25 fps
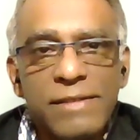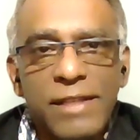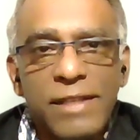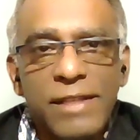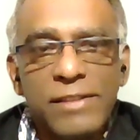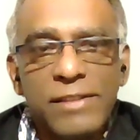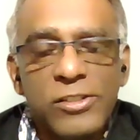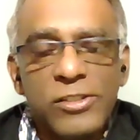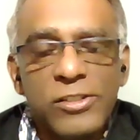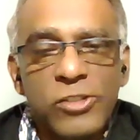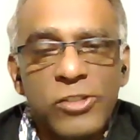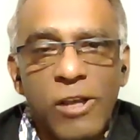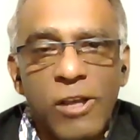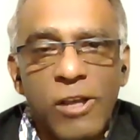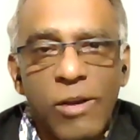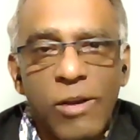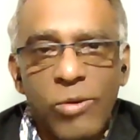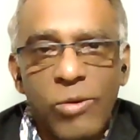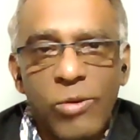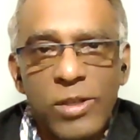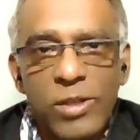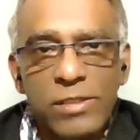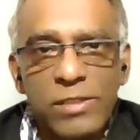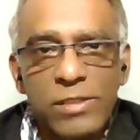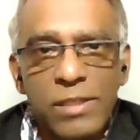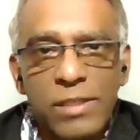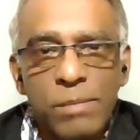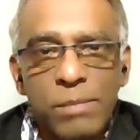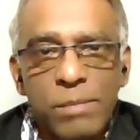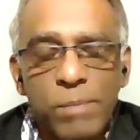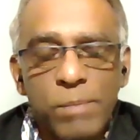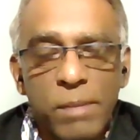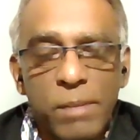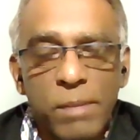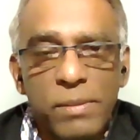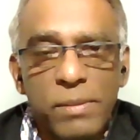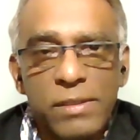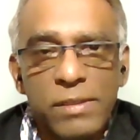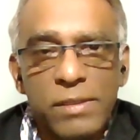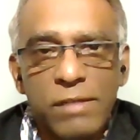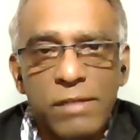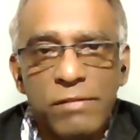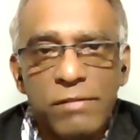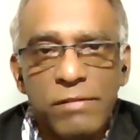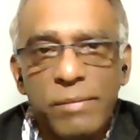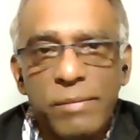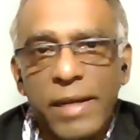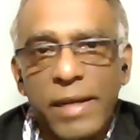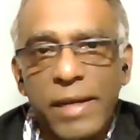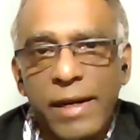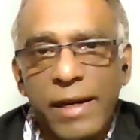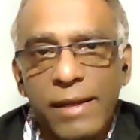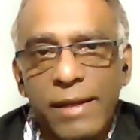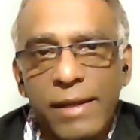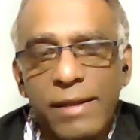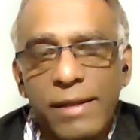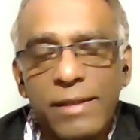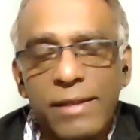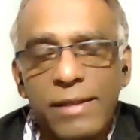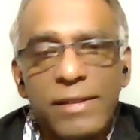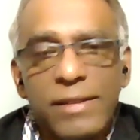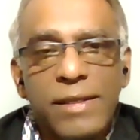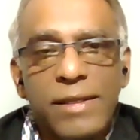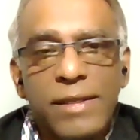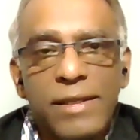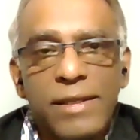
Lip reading: that the Shah was a puppet of America.